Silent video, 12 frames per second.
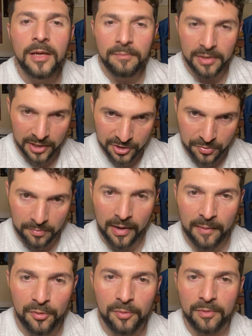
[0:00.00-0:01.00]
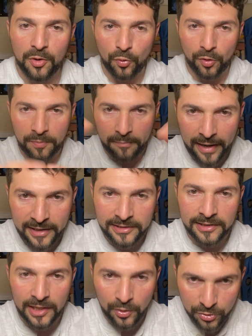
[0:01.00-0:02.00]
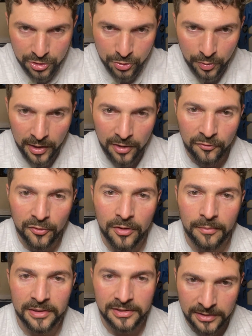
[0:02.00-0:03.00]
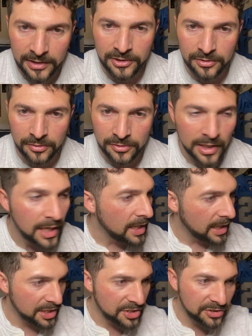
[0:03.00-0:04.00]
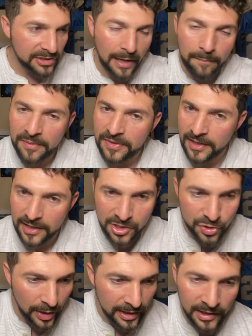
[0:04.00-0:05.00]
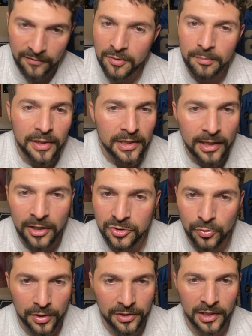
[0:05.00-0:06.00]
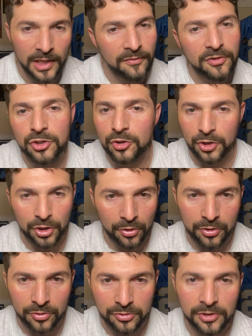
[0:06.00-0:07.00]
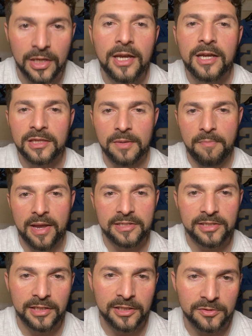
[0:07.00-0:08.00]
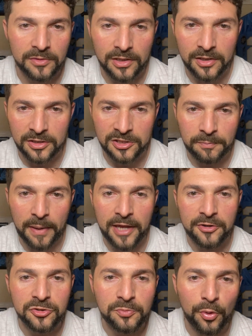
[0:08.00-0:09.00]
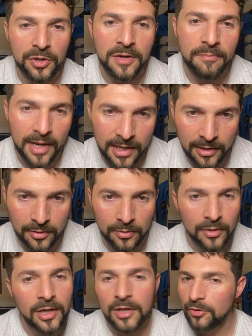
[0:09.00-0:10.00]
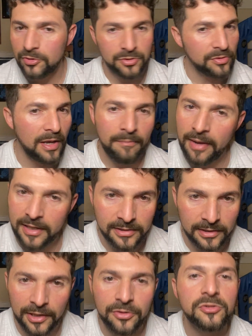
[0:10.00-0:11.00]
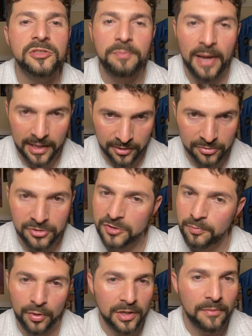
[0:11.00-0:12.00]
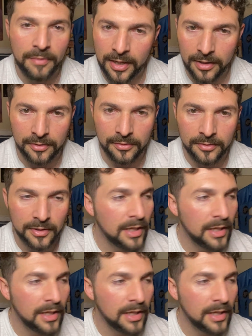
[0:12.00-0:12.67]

Because remember, the word Mexican was created for the mestizos. It just happened that it dragged everybody else with it. Even the criollos, the Mexicans, the Spaniards born in Mexico. Those are not Mexican. They're Spaniards just born in Mexico.